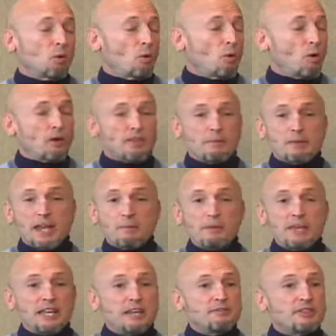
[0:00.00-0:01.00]
or they may
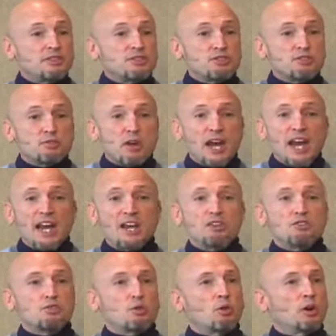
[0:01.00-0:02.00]
be even
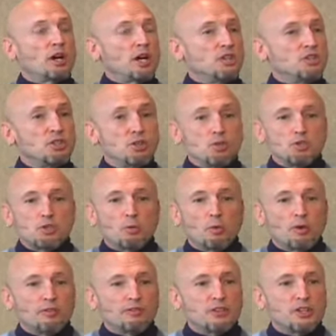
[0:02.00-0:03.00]
strange or
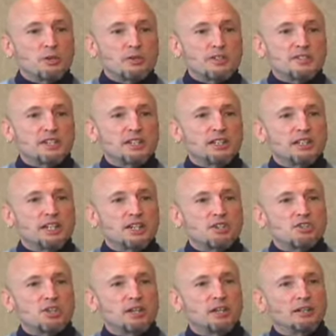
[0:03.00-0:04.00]
unusual for you as a
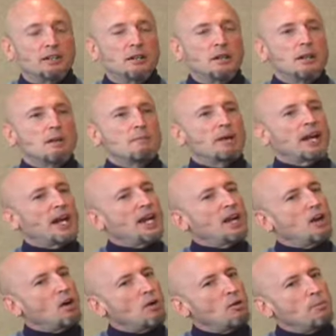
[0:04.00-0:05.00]
clinician. But I
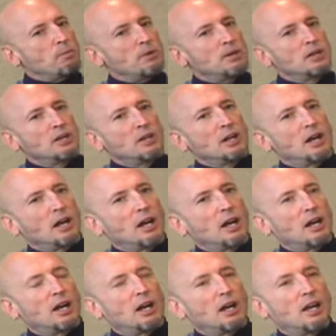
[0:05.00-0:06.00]
hope
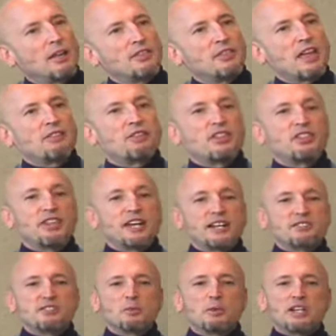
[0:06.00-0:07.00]
that the
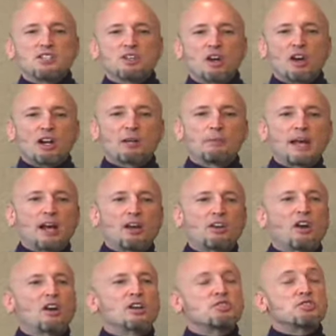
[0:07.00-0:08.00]
things that we talk about
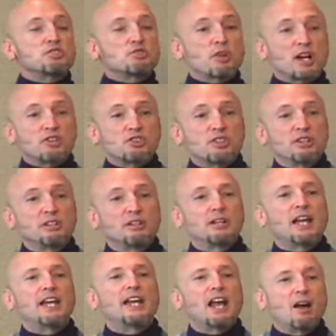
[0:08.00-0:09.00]
are instructional
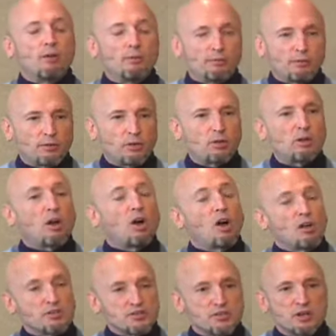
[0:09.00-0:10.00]
and helpful
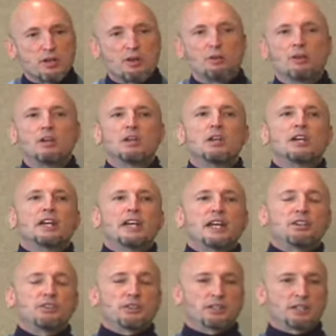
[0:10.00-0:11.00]
also
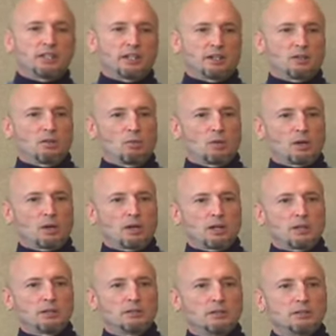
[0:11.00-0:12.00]
in your clinical work.